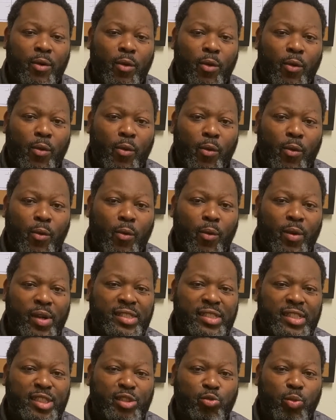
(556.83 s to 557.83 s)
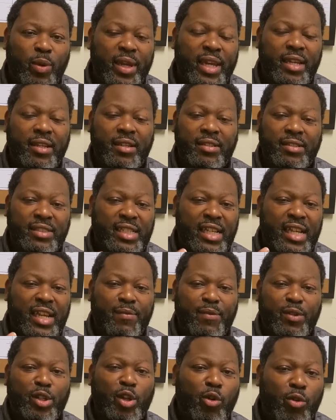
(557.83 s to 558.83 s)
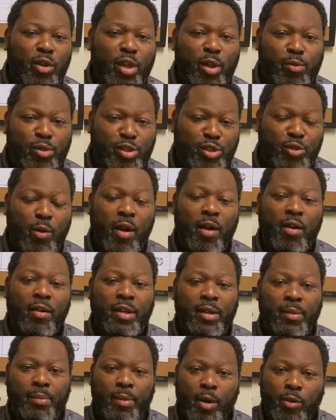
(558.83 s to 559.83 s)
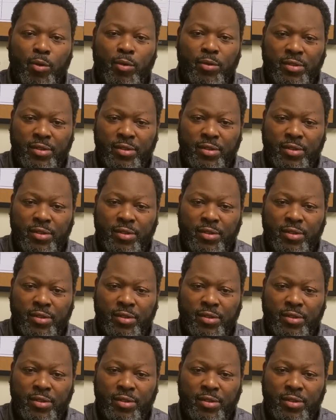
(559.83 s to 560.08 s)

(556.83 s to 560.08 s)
was his weakness, even though he was stronger than most.